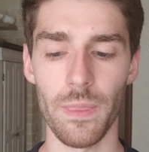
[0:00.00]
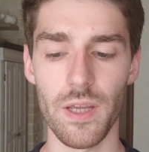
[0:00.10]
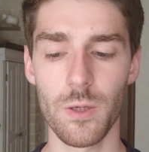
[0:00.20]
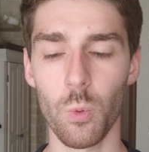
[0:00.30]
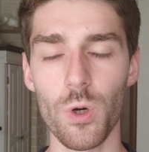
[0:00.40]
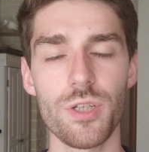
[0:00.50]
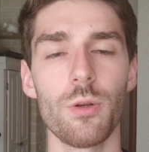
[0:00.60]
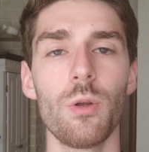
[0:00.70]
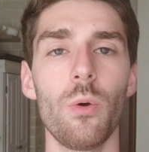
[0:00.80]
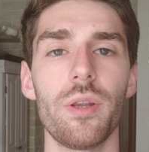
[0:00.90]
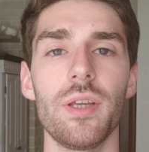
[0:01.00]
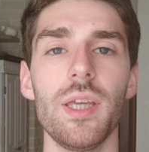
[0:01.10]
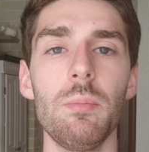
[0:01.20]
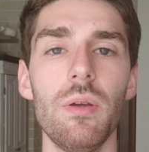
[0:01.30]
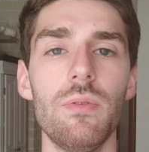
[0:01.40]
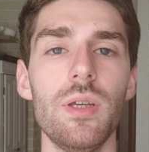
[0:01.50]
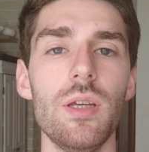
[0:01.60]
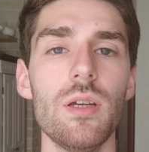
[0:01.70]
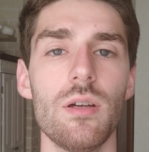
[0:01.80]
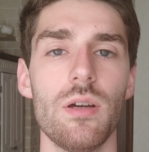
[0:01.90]
It works to know that
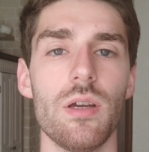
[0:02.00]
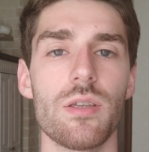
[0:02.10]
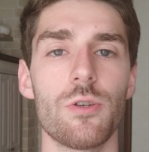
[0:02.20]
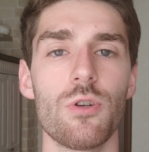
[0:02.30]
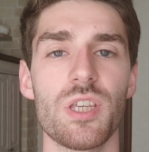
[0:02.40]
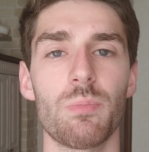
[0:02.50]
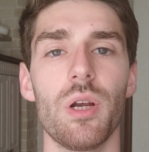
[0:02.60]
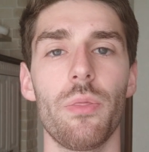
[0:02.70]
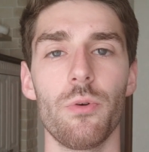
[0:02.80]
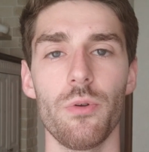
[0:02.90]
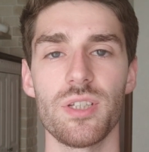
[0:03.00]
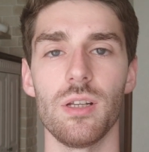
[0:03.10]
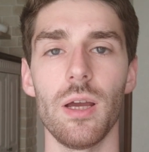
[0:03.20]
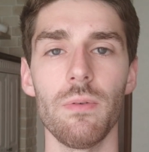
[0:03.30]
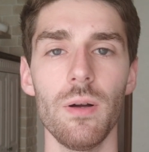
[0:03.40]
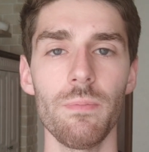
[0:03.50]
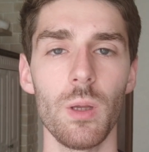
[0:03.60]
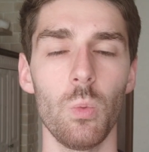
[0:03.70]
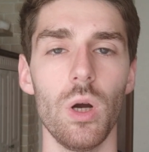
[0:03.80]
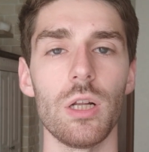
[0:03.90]
EBV is usually spread through saliva
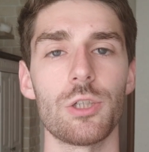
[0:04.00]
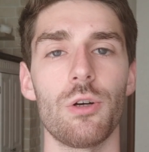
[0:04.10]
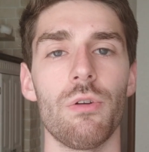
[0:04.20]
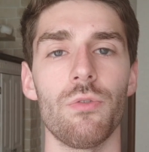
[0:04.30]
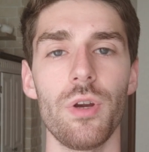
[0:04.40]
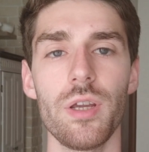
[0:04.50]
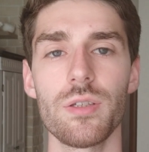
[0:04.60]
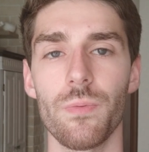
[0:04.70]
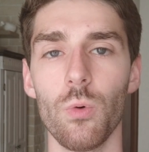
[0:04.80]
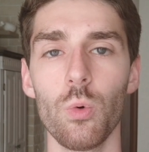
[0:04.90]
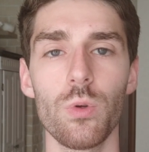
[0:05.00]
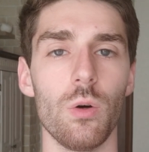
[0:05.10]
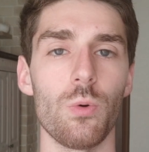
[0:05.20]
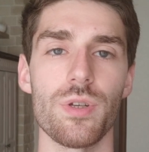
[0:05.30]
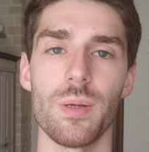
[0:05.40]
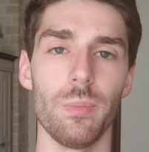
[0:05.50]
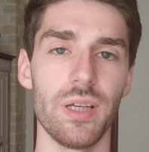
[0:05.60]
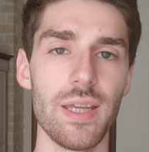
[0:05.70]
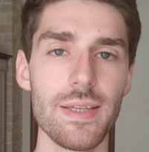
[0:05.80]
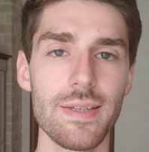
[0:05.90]
while sharing drinks, food, or simply
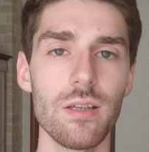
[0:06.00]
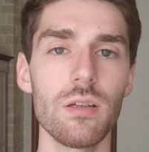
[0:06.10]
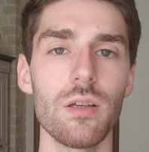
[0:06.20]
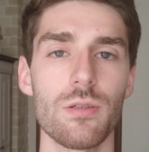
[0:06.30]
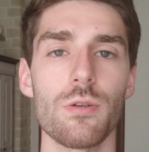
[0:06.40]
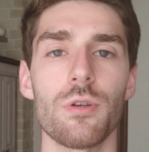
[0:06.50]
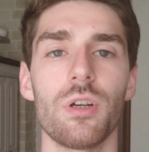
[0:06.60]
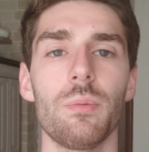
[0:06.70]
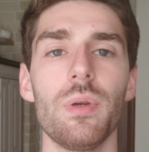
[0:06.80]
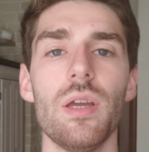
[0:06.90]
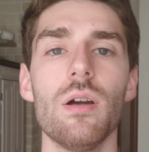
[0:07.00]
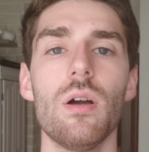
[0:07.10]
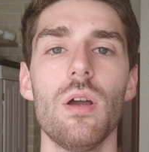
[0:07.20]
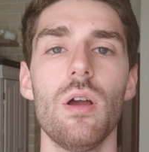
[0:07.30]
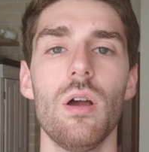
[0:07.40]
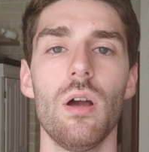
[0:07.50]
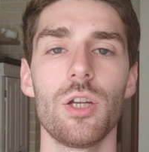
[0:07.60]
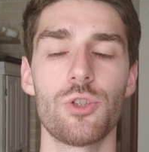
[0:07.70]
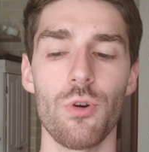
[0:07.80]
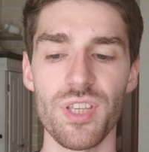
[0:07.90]
kissing. It also can be
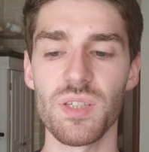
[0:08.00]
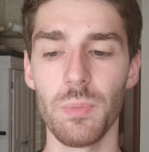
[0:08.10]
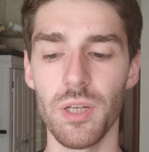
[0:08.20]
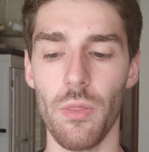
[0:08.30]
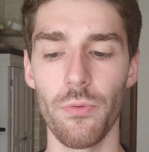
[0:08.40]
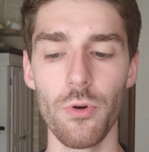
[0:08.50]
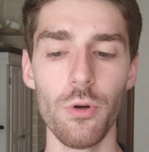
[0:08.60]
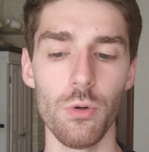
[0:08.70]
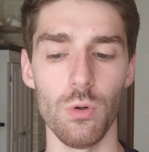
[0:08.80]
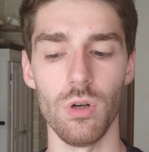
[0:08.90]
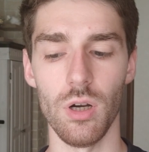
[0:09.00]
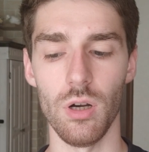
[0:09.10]
transmitted through